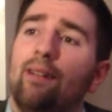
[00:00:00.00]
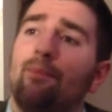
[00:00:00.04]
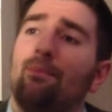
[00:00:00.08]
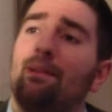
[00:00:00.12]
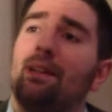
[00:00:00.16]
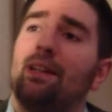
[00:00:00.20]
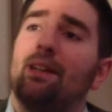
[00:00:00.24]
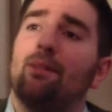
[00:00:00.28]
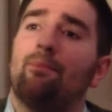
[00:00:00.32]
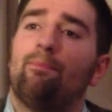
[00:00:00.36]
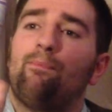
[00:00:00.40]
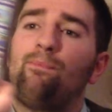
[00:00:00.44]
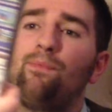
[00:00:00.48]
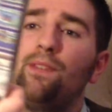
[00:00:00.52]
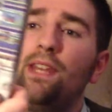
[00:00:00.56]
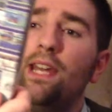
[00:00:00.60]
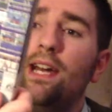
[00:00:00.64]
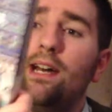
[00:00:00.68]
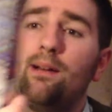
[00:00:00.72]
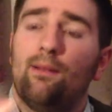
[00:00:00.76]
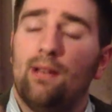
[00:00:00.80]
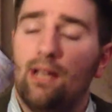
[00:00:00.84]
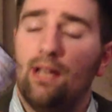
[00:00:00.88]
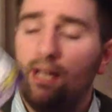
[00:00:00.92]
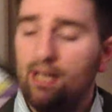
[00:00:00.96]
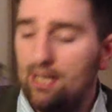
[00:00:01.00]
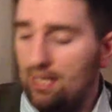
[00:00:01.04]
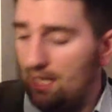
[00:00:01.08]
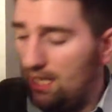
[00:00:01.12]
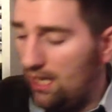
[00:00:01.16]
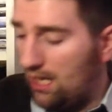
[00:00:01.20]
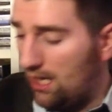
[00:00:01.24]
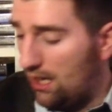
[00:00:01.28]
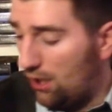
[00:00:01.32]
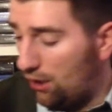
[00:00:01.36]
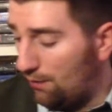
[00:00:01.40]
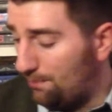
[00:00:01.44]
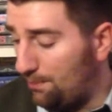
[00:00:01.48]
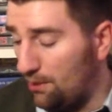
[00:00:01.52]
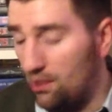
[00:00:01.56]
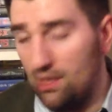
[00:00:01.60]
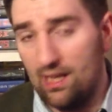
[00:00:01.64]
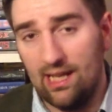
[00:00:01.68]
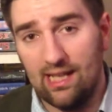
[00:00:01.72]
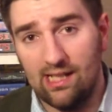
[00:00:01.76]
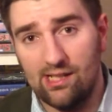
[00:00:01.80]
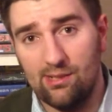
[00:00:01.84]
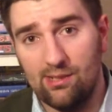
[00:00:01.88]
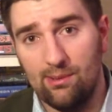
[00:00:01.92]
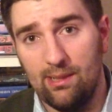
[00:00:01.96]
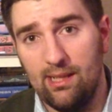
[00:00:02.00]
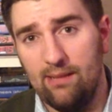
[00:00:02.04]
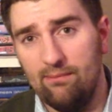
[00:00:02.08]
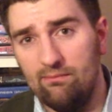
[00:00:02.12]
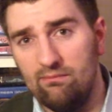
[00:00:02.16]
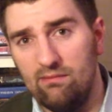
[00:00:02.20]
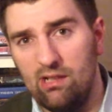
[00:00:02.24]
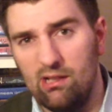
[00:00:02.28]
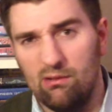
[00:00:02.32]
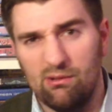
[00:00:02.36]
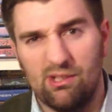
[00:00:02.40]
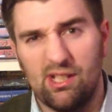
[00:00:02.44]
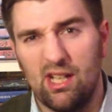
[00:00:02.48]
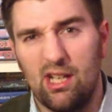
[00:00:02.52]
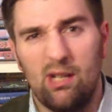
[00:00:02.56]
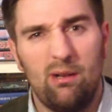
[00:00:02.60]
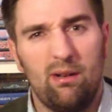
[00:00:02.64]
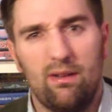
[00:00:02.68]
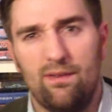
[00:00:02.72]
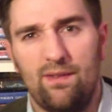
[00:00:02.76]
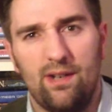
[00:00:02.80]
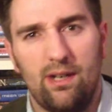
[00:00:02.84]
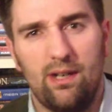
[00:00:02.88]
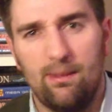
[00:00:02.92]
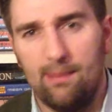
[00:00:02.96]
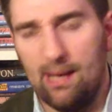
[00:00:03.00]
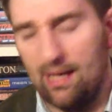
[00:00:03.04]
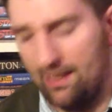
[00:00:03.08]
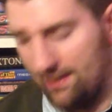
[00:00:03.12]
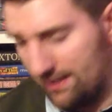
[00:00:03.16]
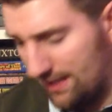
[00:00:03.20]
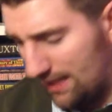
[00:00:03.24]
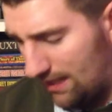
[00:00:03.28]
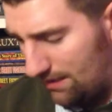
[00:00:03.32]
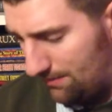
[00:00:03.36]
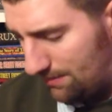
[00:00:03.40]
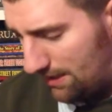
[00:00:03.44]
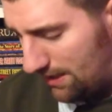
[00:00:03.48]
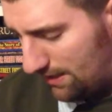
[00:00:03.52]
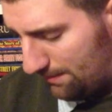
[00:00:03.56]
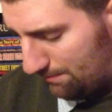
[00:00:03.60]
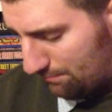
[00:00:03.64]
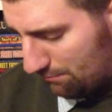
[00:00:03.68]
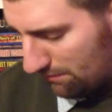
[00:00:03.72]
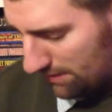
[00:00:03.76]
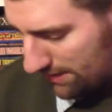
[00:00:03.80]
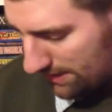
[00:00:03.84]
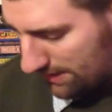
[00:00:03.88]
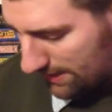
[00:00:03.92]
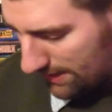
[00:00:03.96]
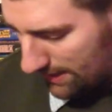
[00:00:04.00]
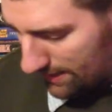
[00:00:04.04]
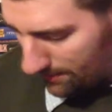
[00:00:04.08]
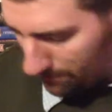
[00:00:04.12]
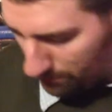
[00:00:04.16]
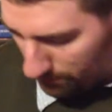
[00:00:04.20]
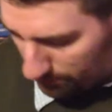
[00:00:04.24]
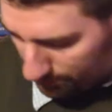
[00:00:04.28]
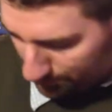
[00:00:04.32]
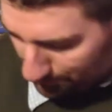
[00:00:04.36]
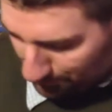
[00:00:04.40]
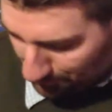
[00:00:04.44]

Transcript: But yeah, I'll put a link to it. It'll tell you everything about the game there. Brilliant game.